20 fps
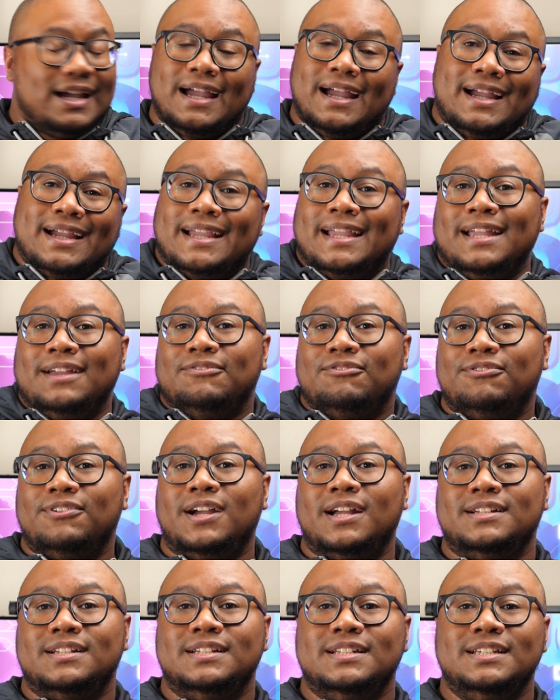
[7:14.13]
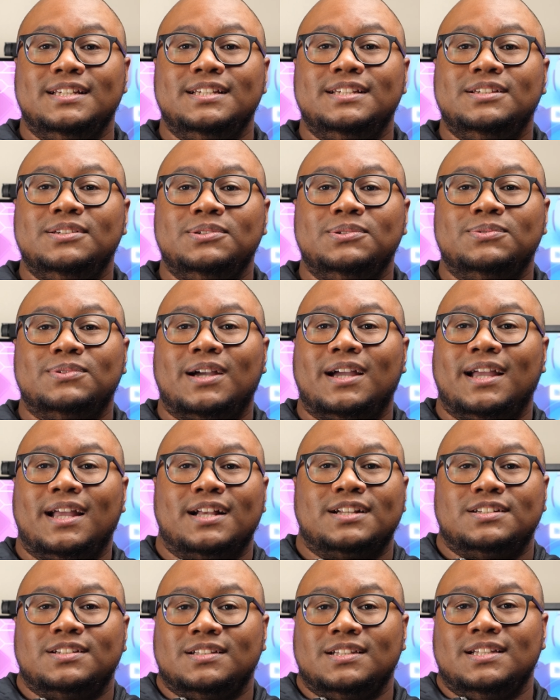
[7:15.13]
I can't find an EQ I
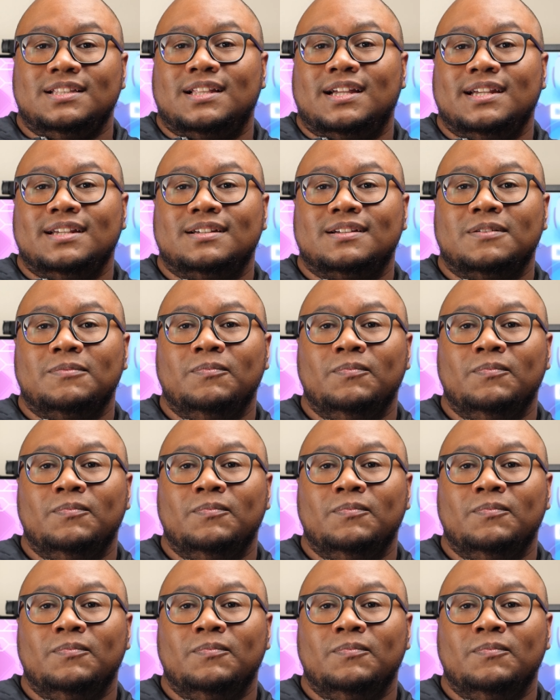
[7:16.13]
actually like,